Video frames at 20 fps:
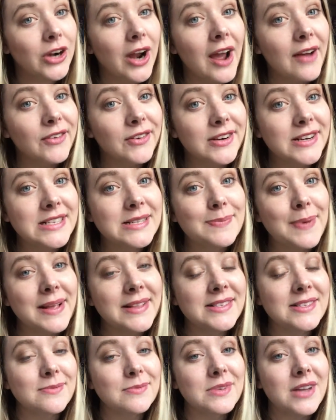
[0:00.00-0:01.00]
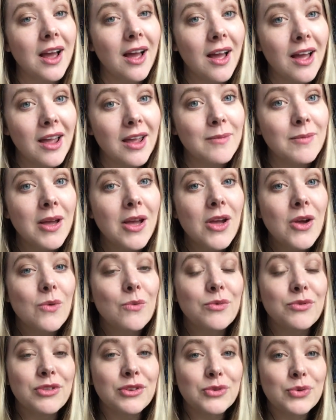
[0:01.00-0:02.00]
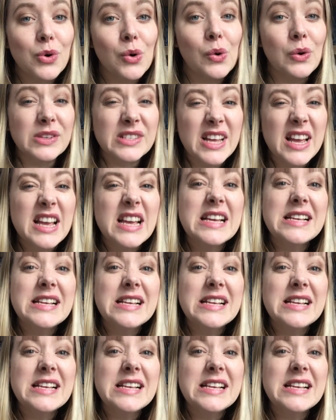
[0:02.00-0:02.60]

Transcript: after he spends some time with the trolls,